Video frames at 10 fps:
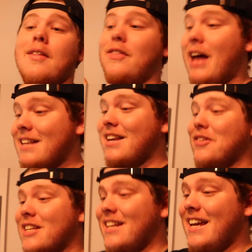That
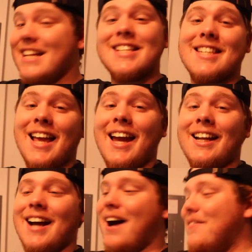sounds
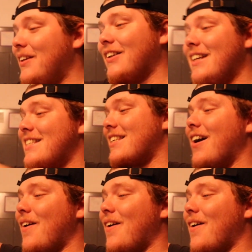insane. I'm literally so